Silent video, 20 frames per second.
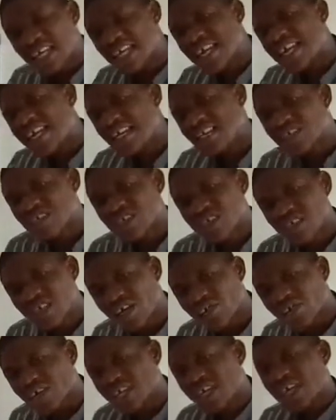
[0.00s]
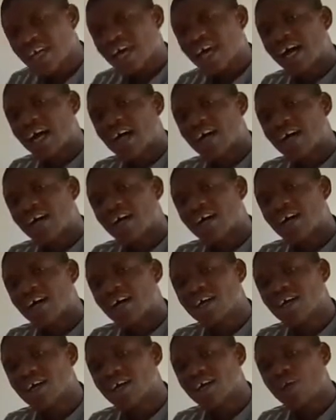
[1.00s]
the necessary
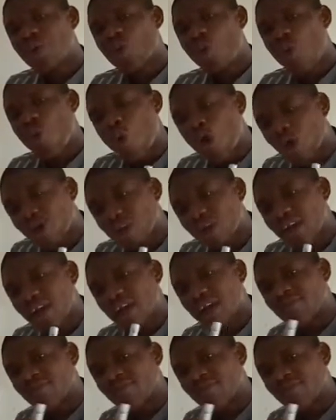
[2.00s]
water